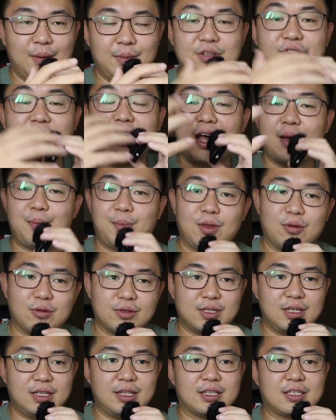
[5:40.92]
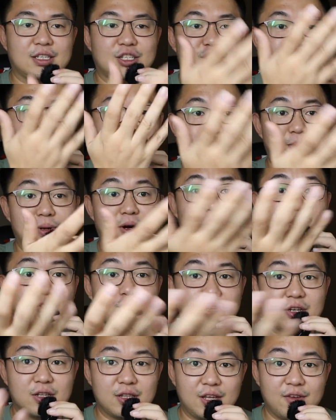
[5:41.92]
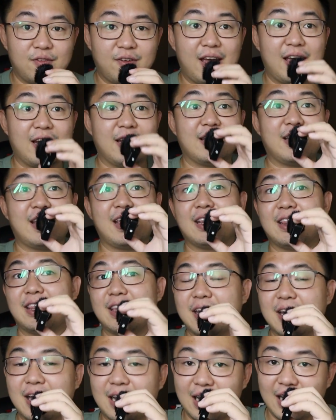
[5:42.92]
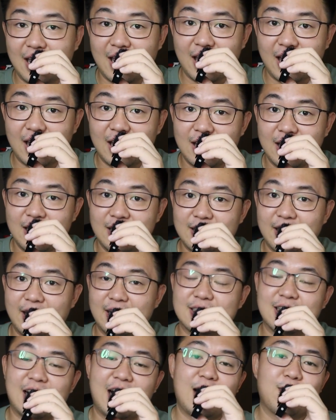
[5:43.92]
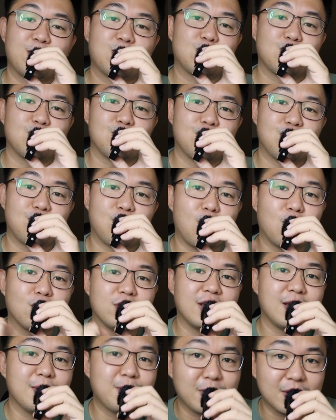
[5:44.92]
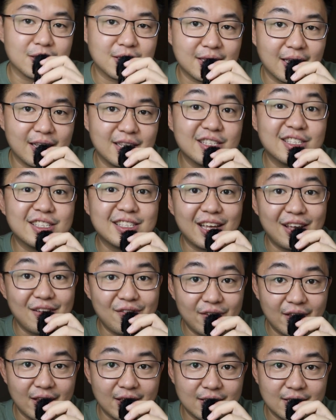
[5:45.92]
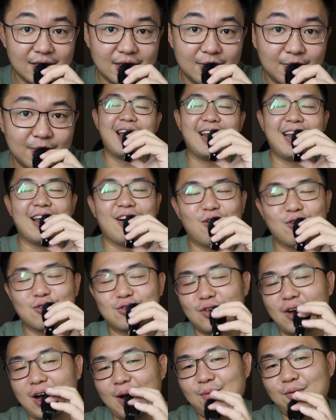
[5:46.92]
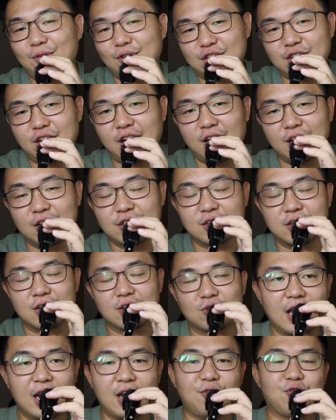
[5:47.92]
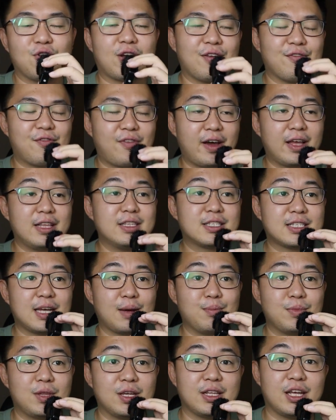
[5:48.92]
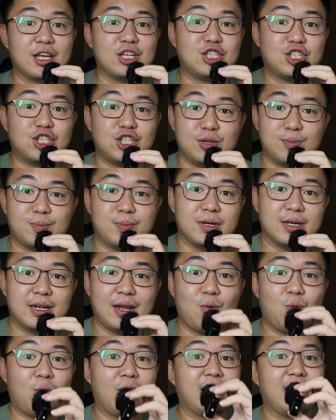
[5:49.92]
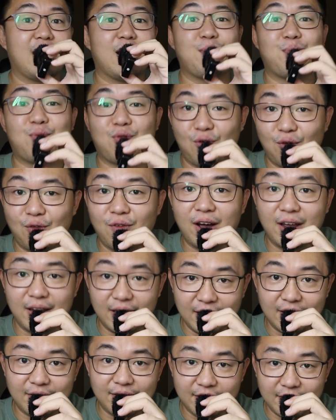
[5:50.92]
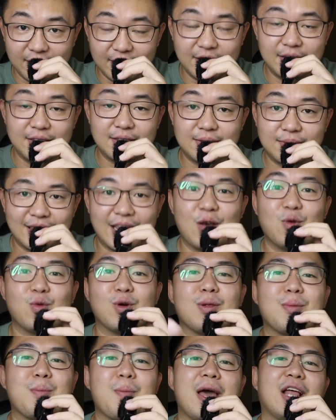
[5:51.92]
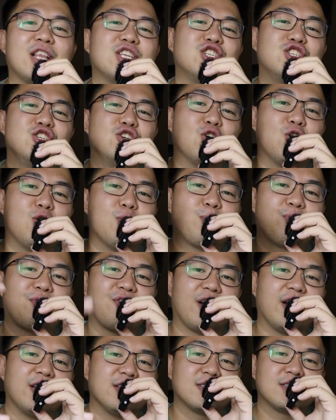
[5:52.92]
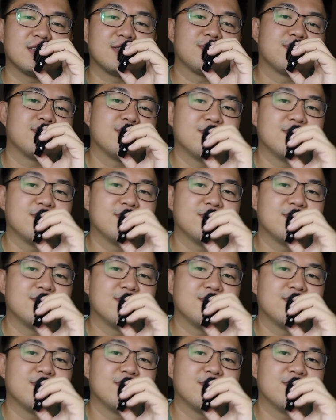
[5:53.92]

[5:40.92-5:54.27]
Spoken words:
I'm just very happy to see there's a cheaper alternative, and they declare there is up to 40% savings. And they're also up for challenge. And if you can find something that is cheaper than what they are providing, right, they will match your price.